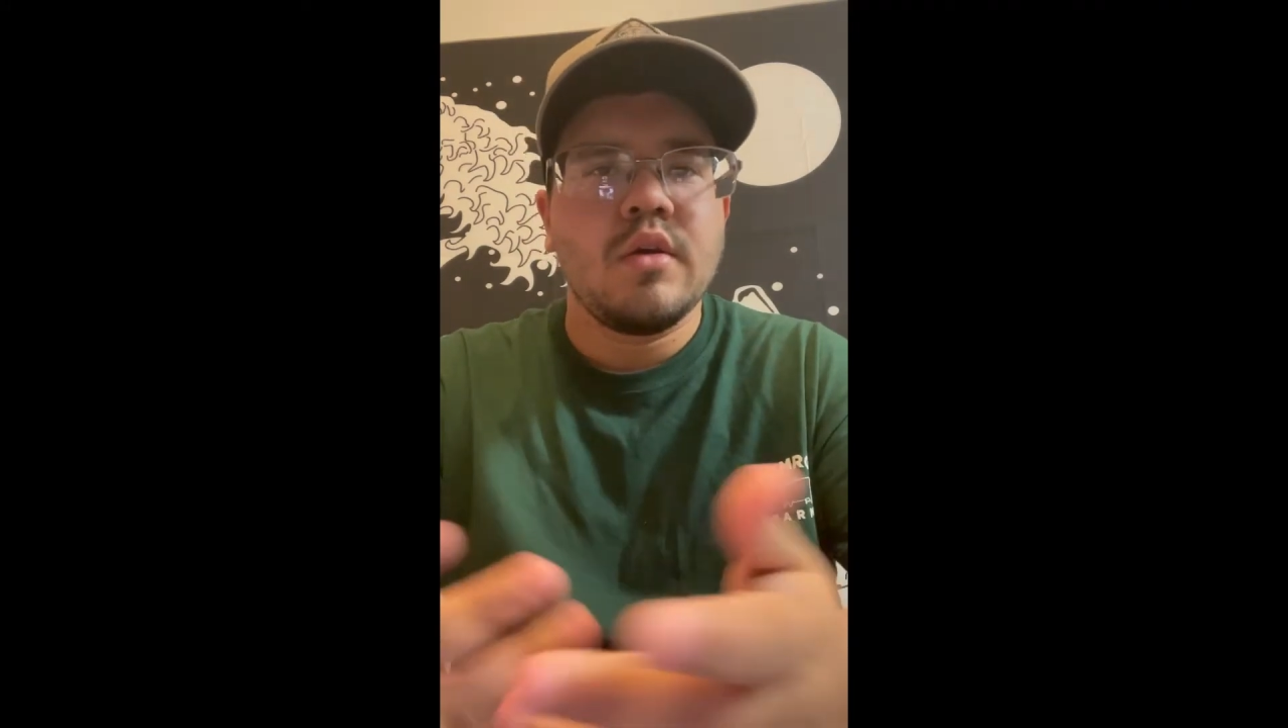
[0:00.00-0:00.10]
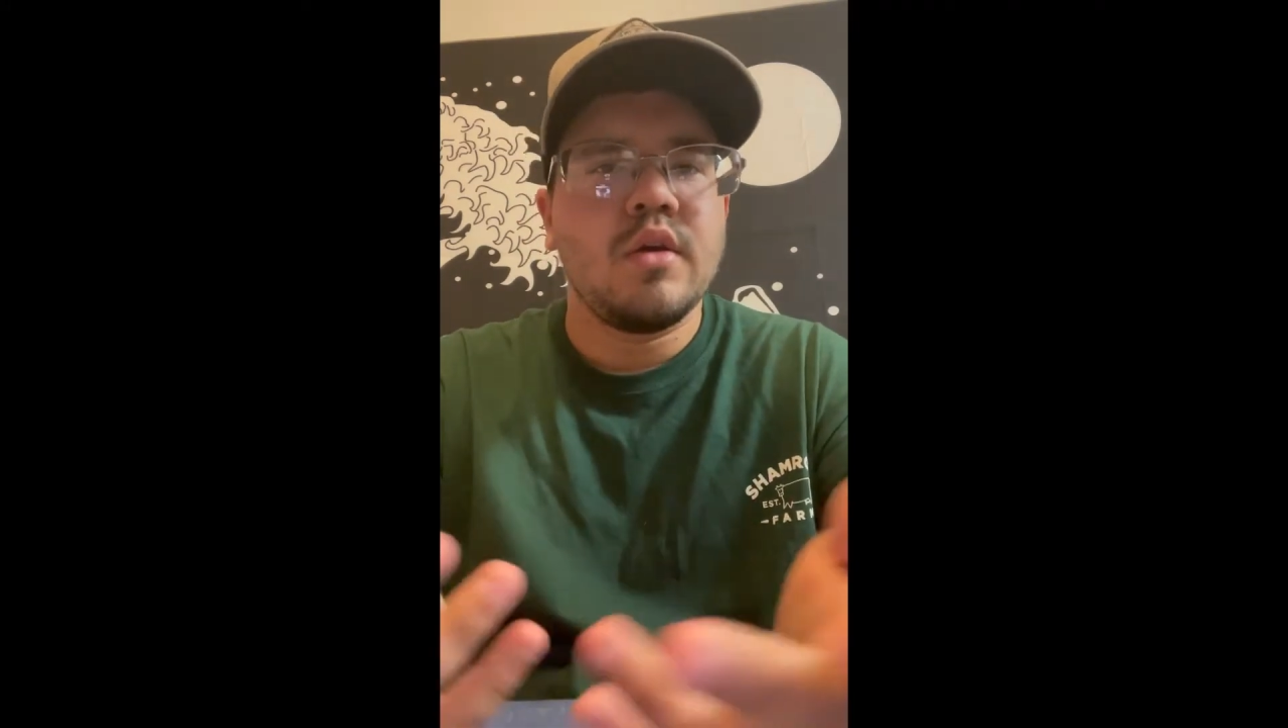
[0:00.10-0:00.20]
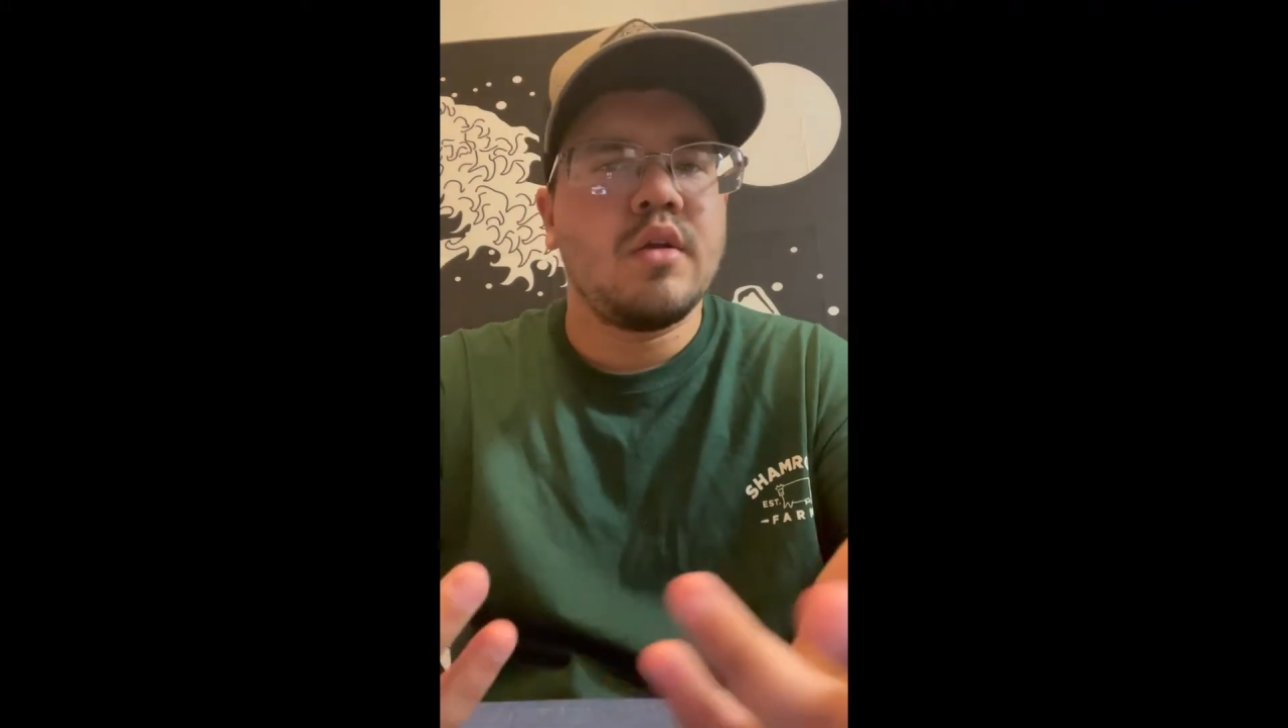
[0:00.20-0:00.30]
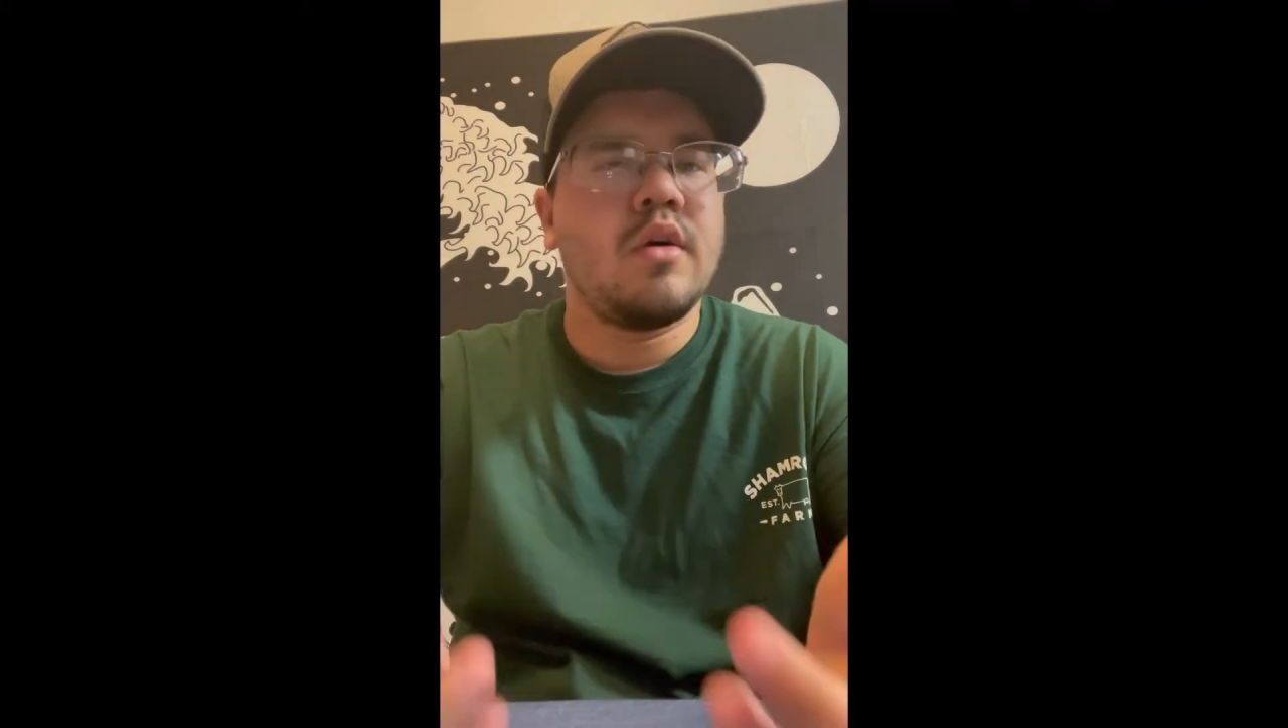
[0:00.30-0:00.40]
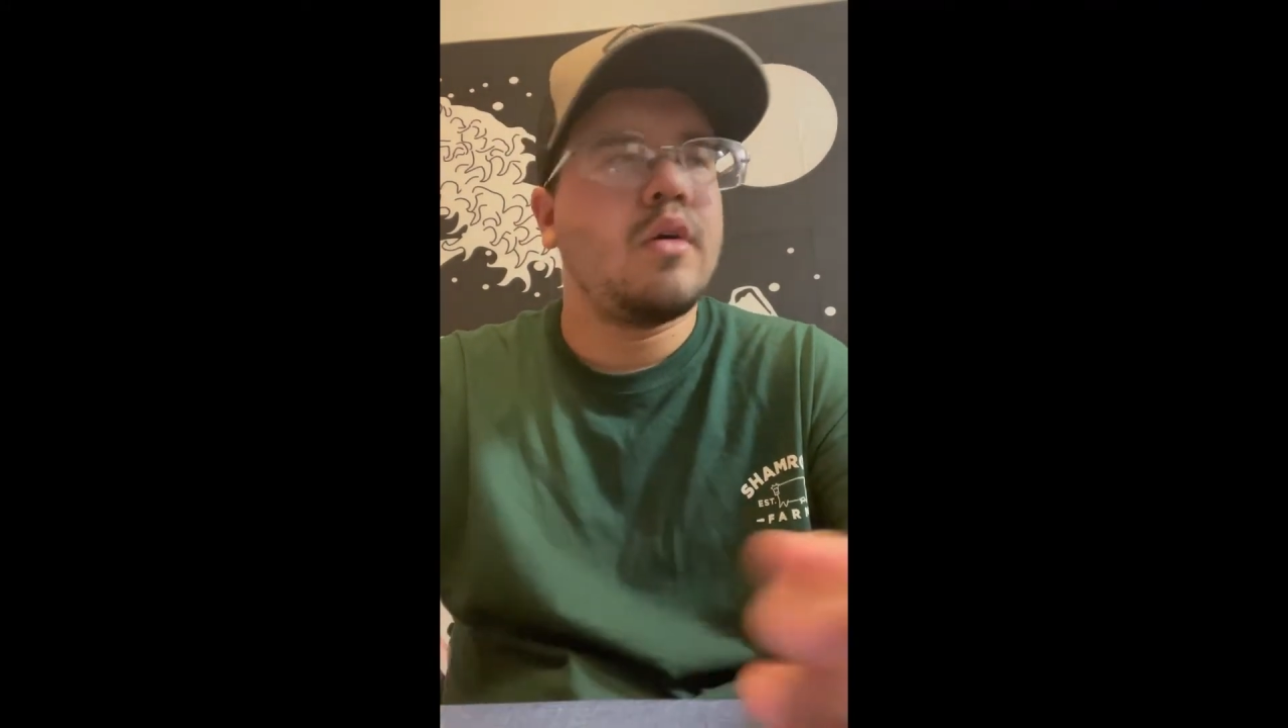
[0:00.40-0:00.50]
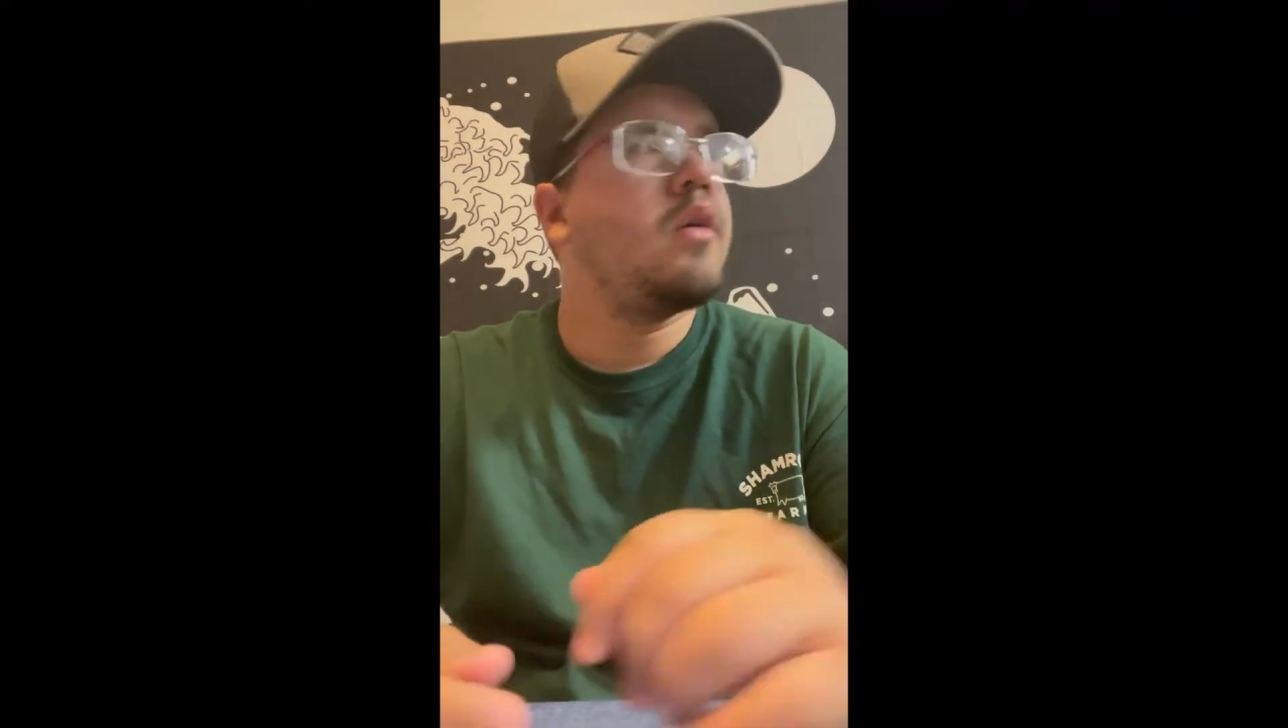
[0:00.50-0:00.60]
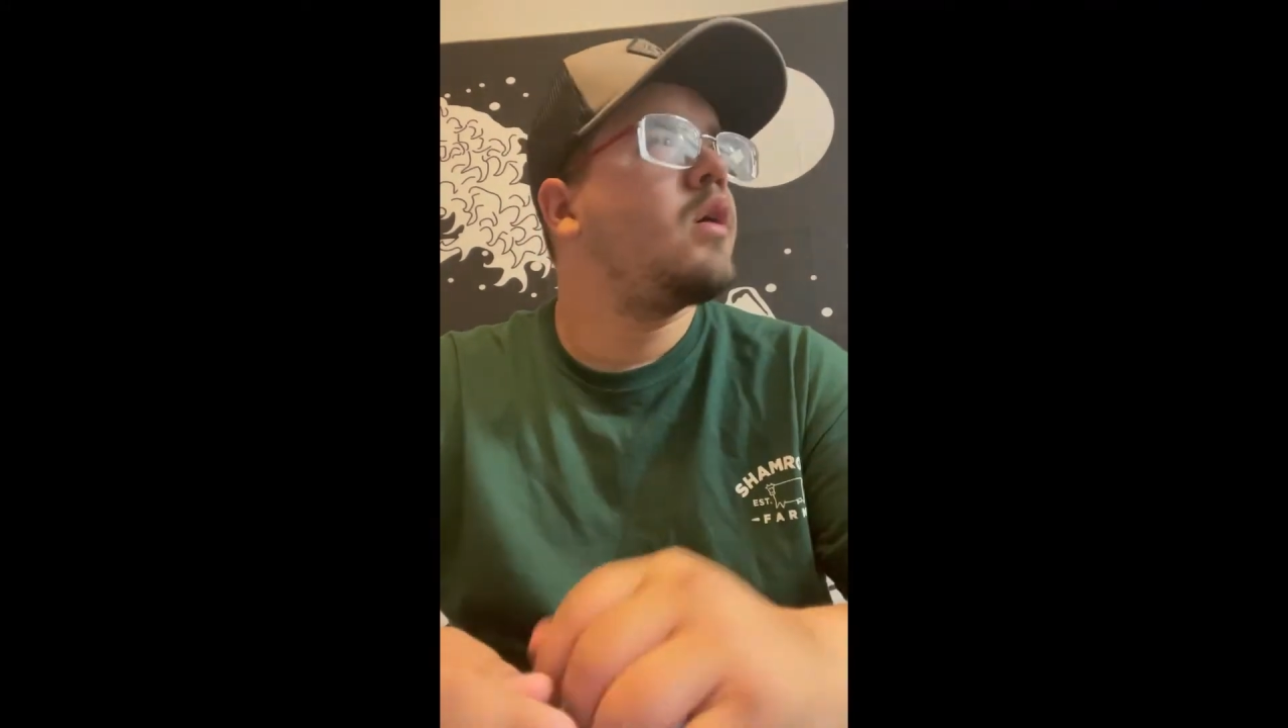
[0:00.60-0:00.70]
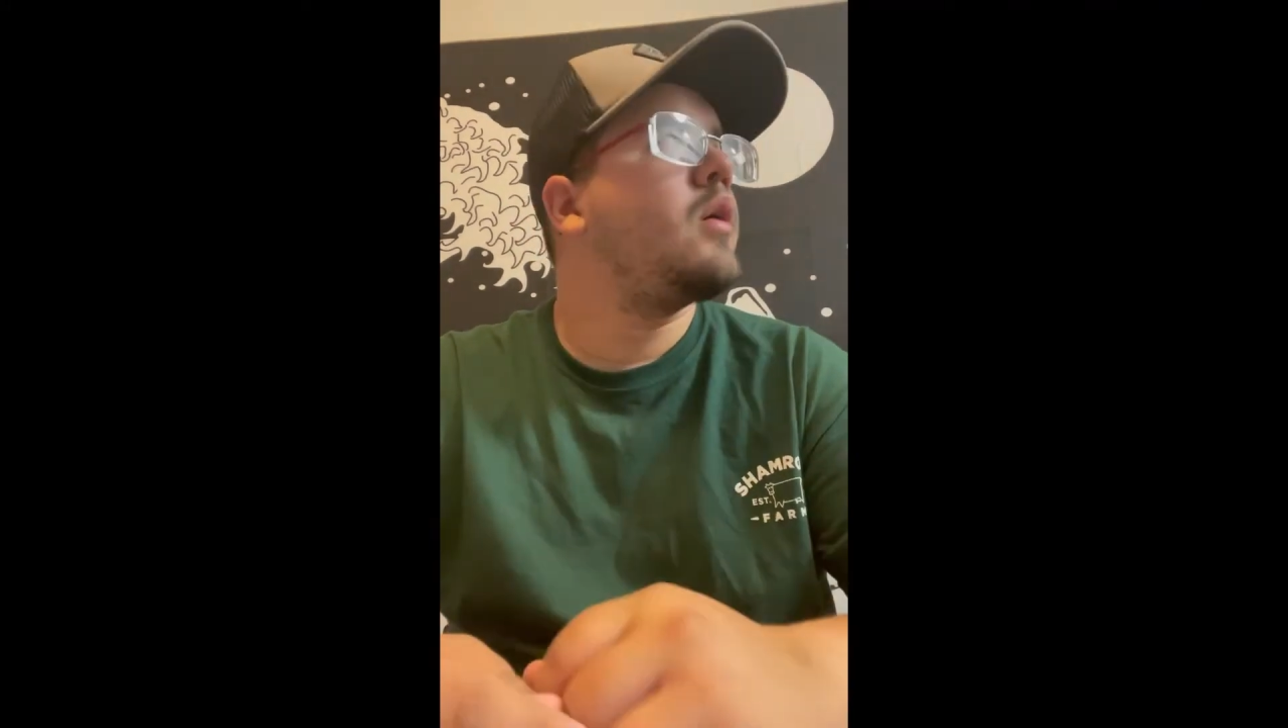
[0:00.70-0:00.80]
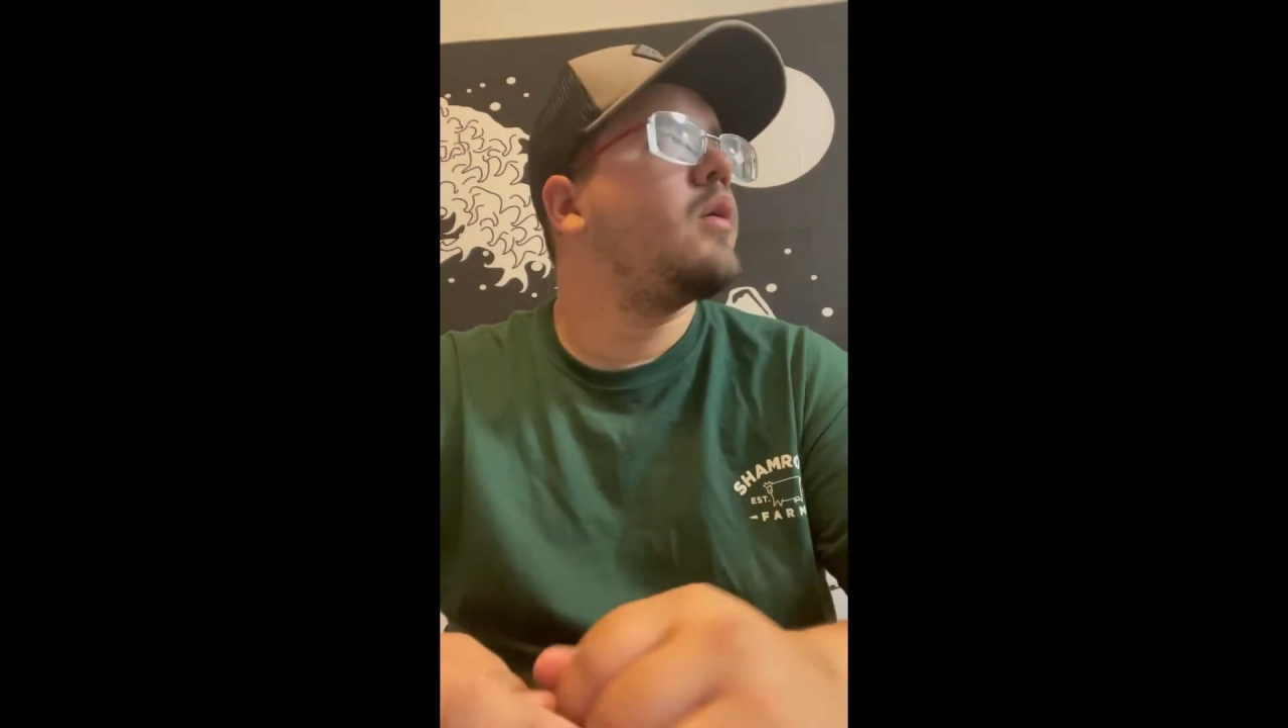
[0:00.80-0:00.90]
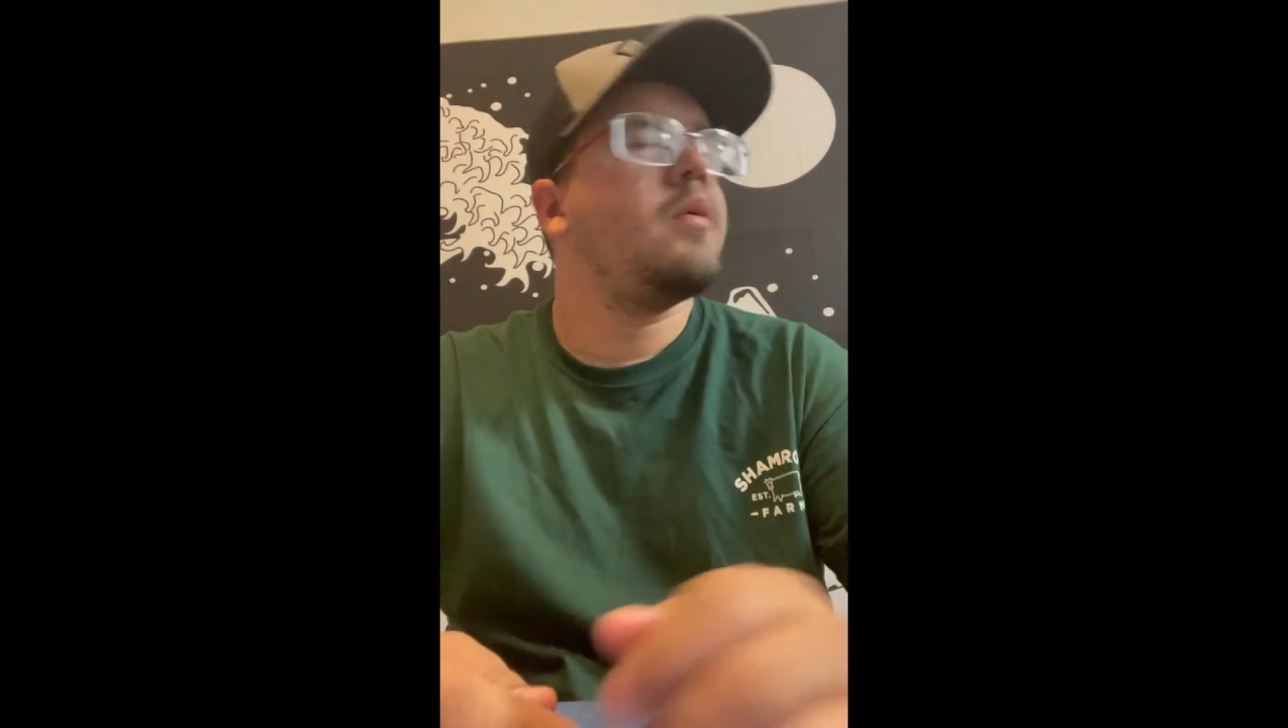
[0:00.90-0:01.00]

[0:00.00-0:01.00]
an